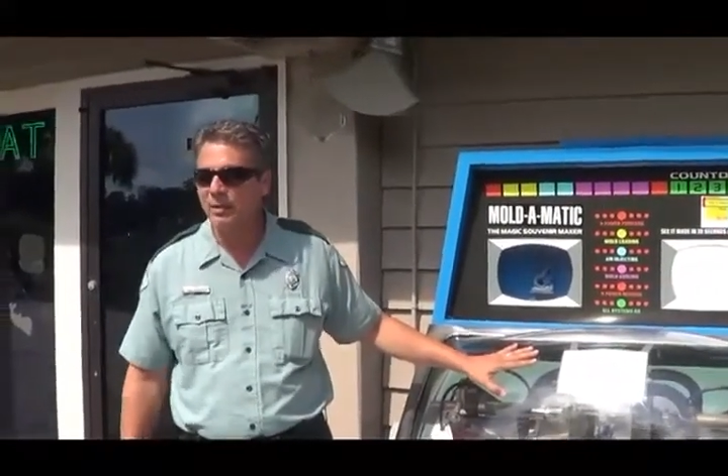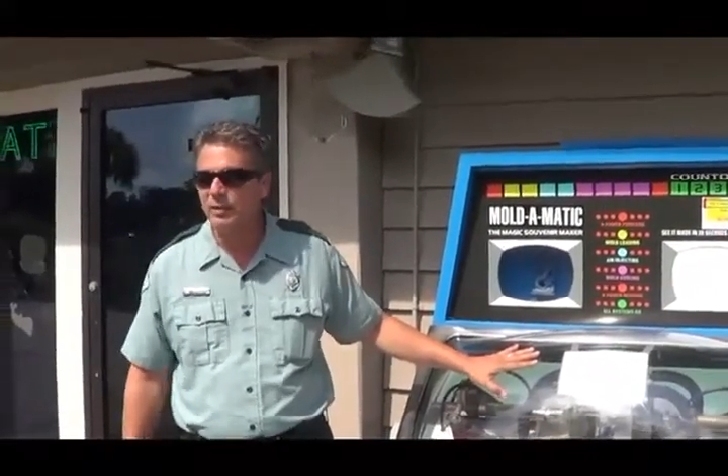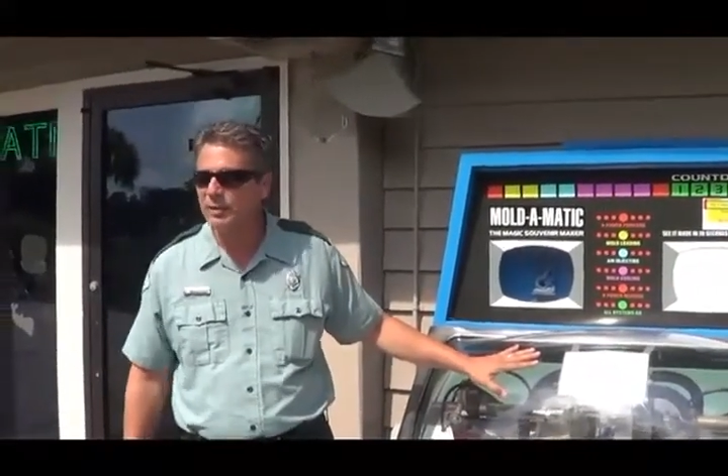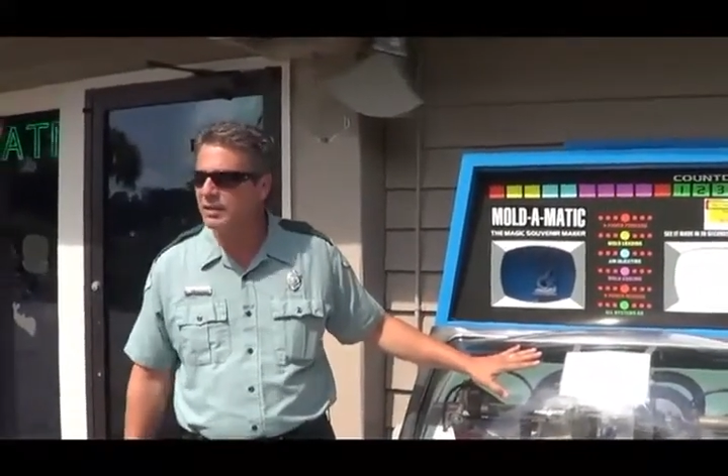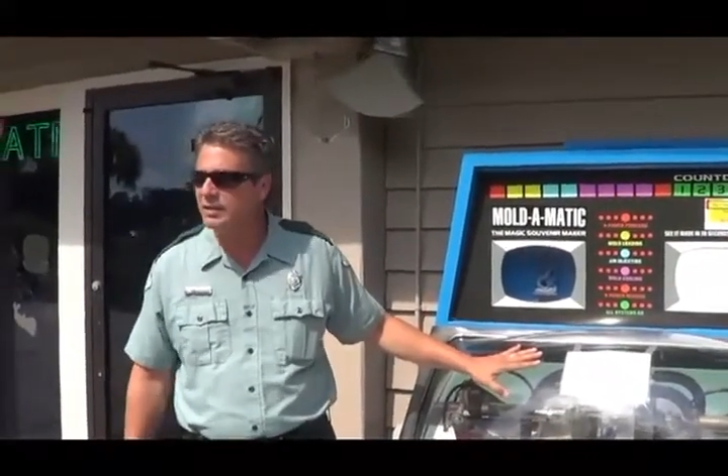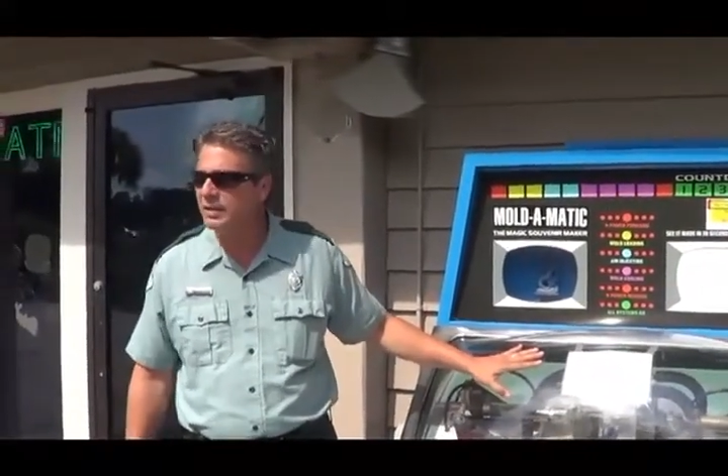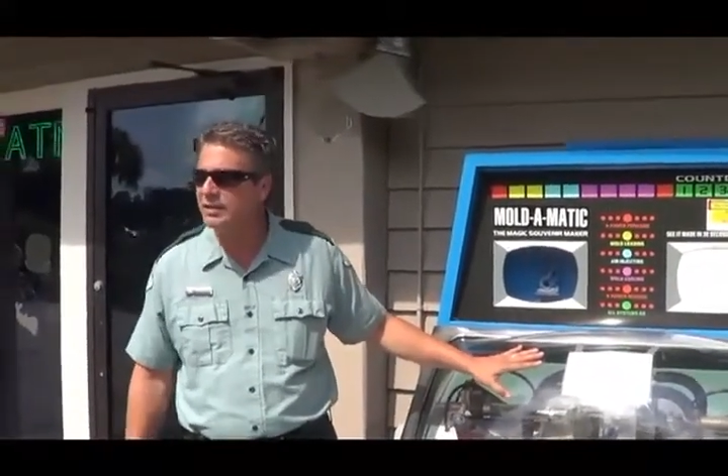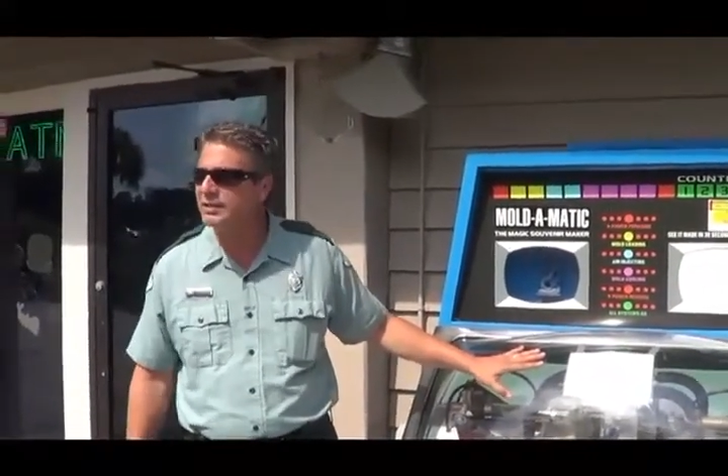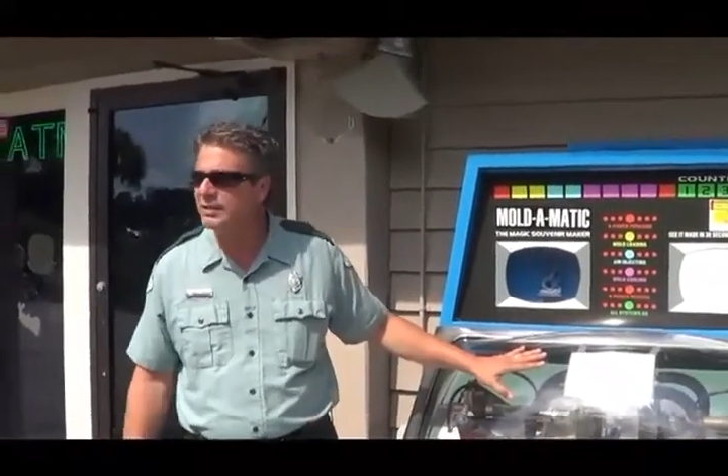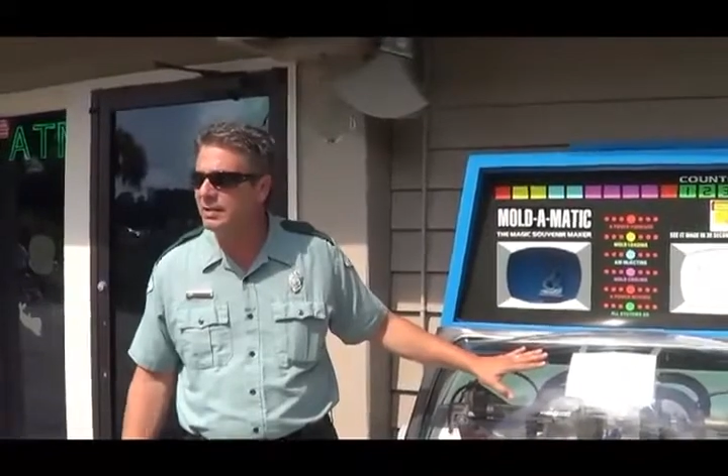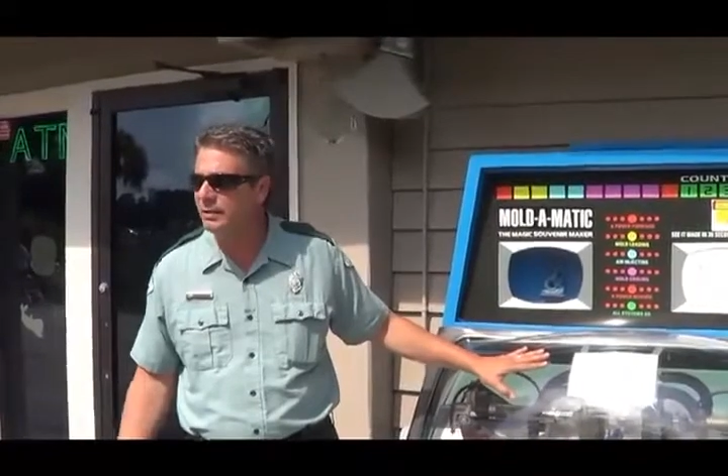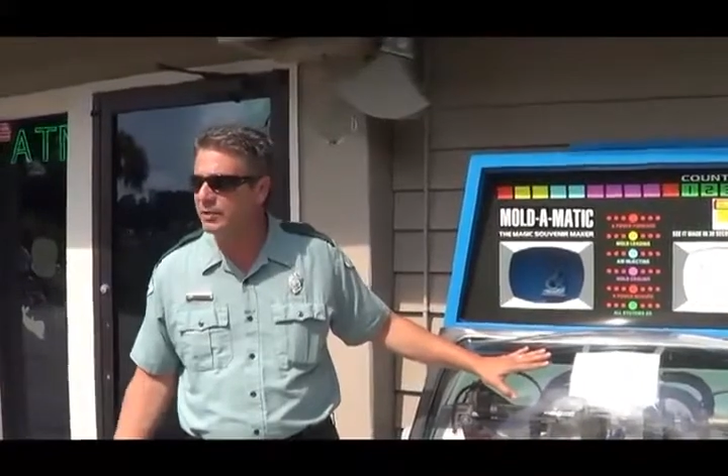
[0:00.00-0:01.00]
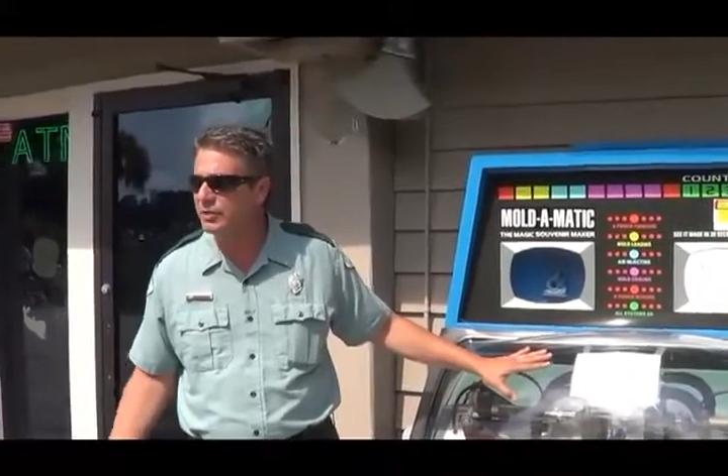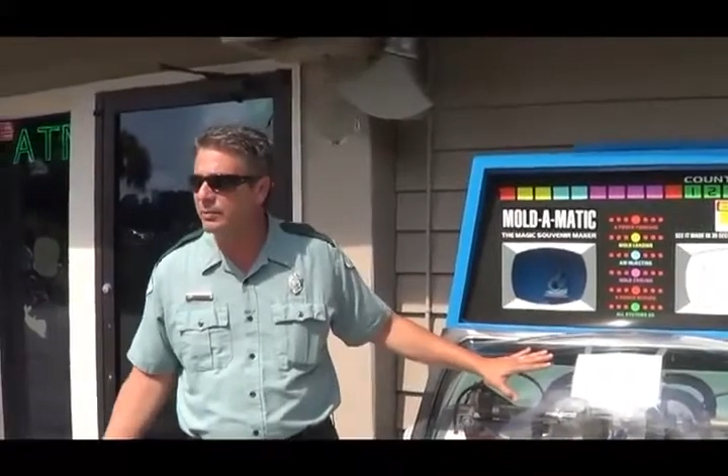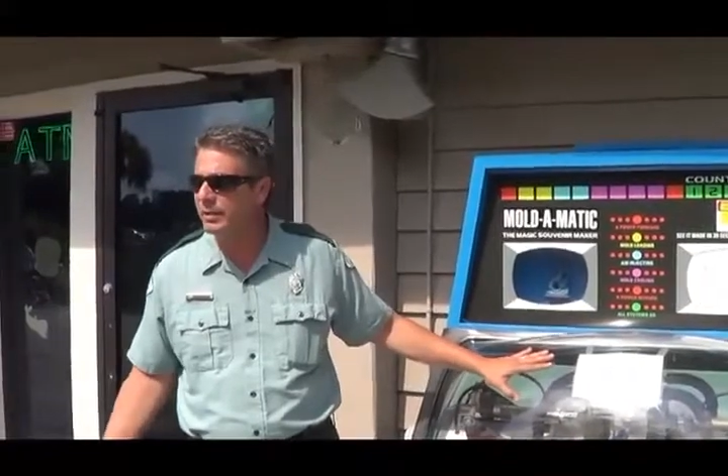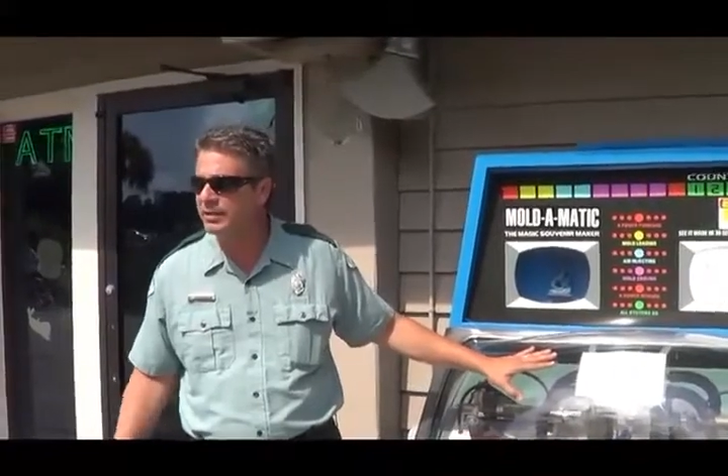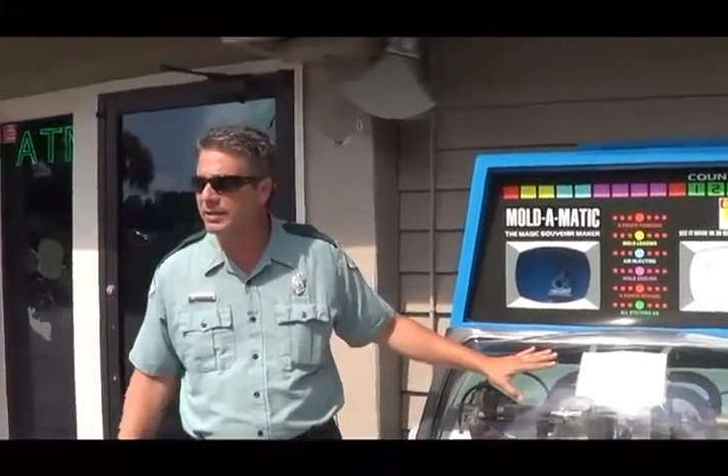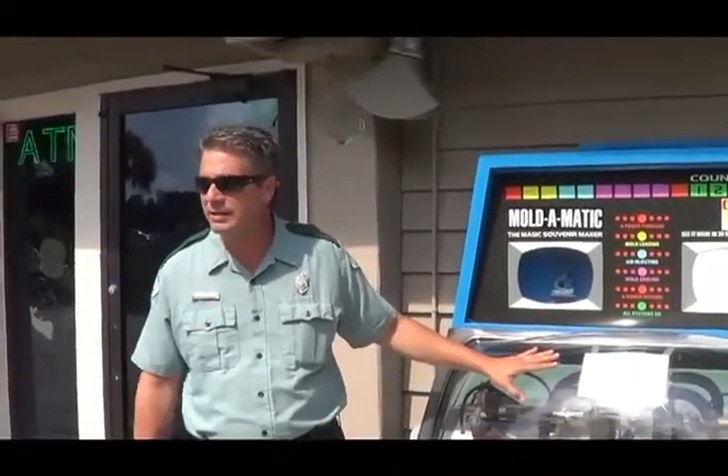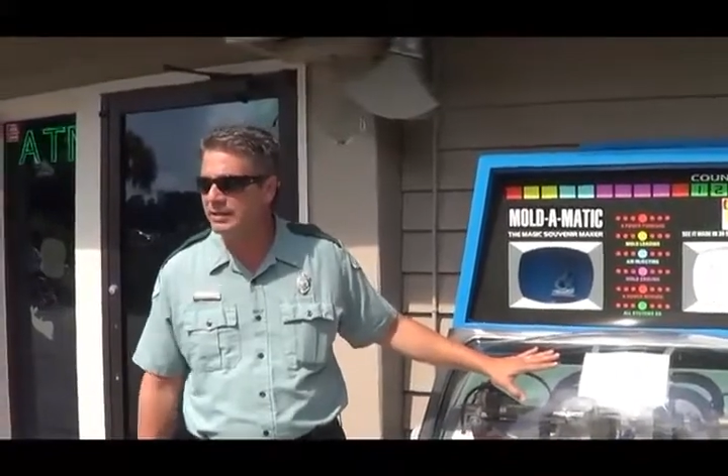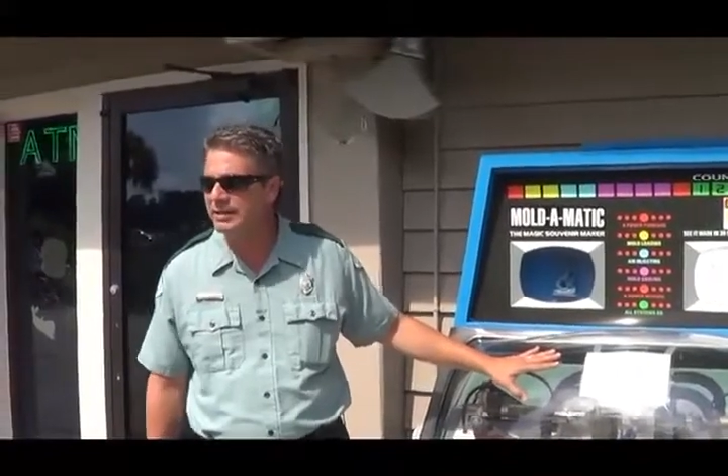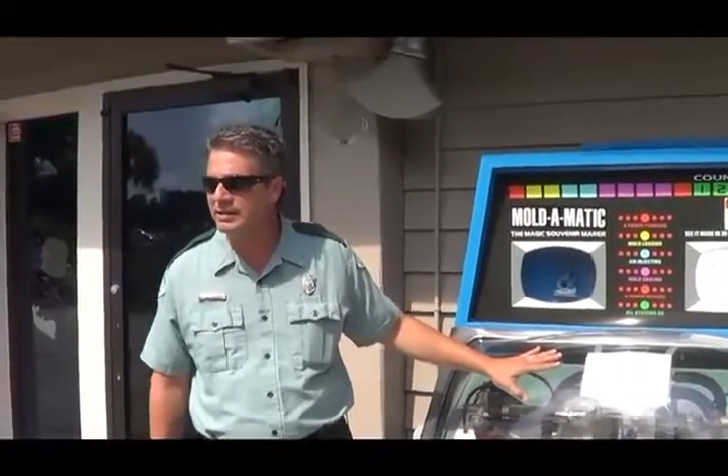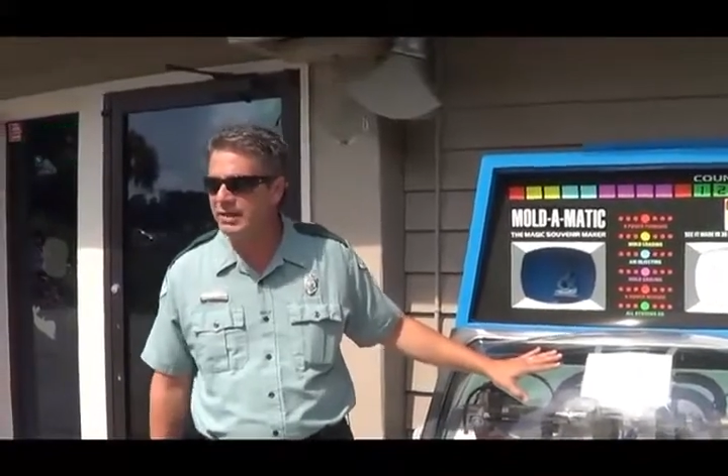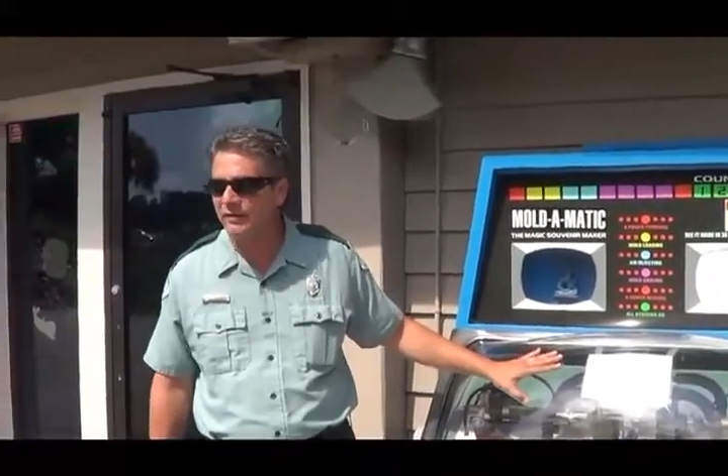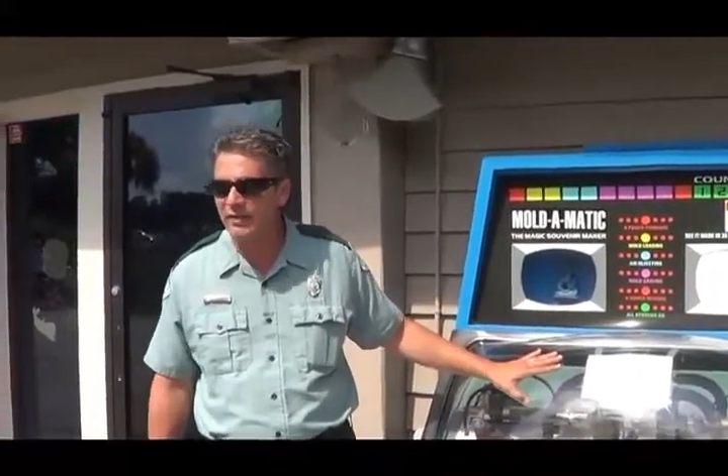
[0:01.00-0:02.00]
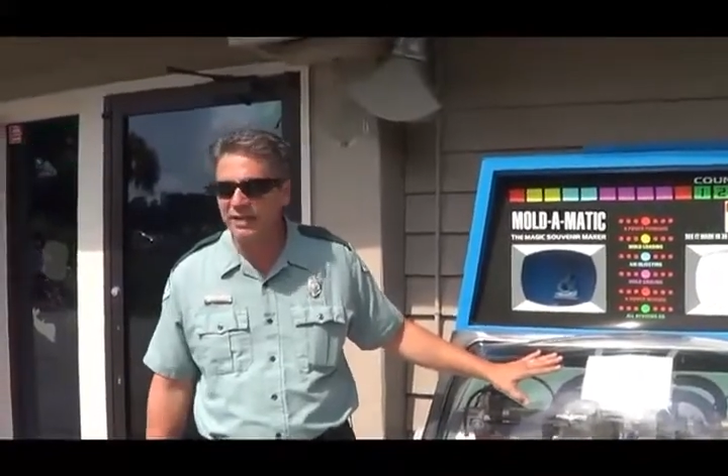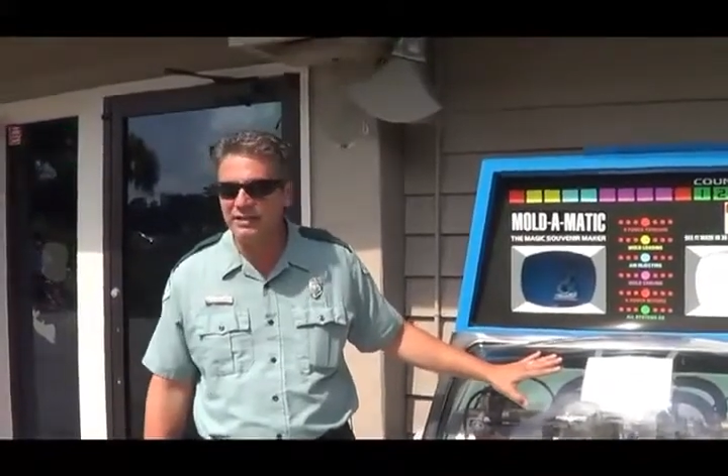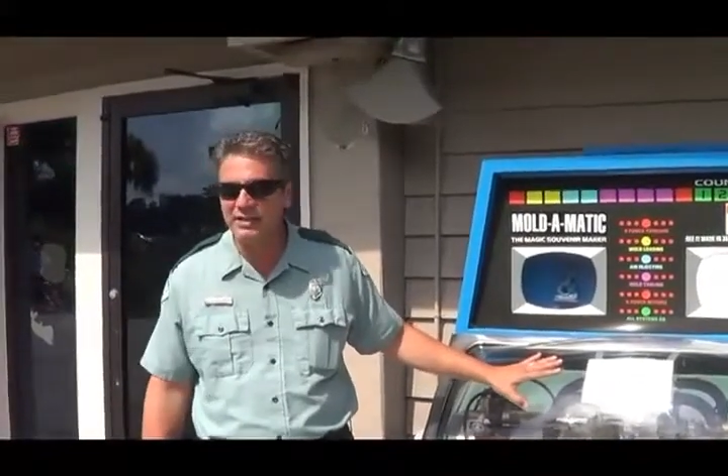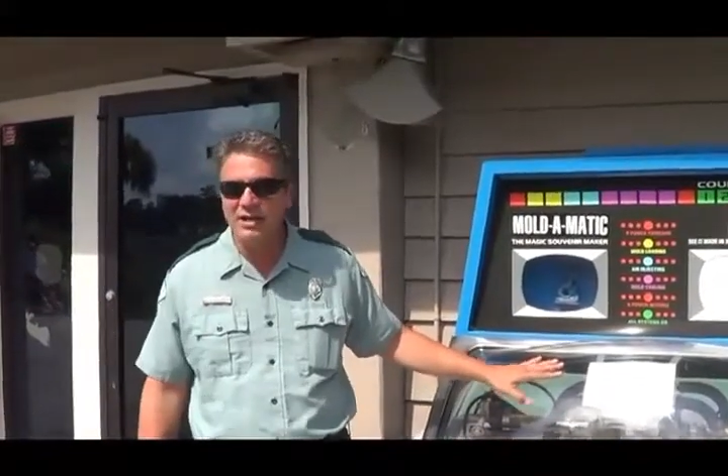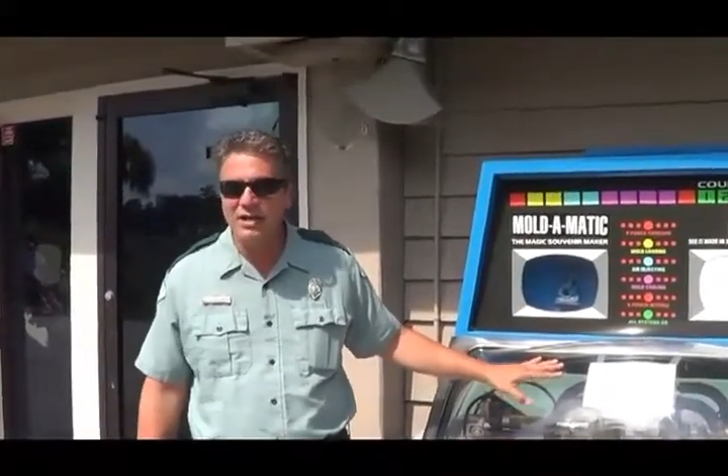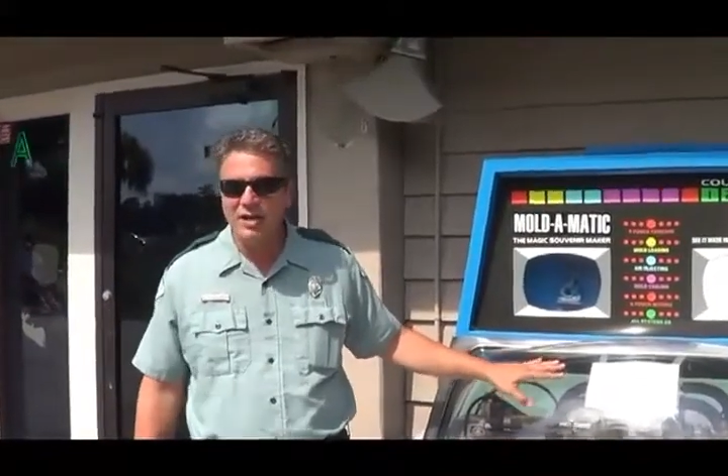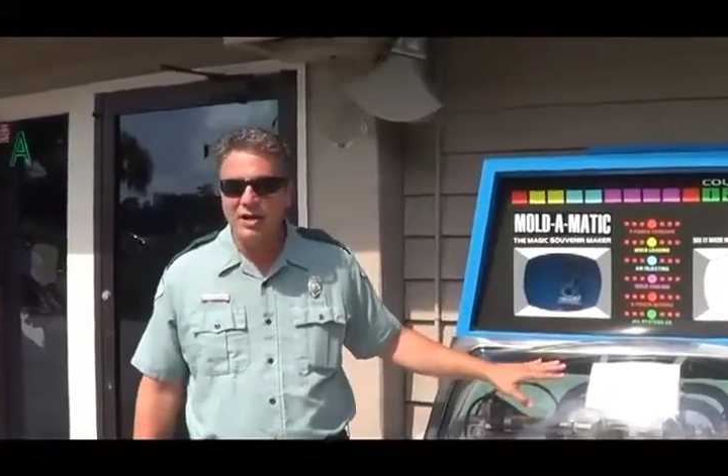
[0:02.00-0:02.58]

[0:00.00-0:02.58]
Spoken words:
It was in the 60s, I assume the 60s and 70s.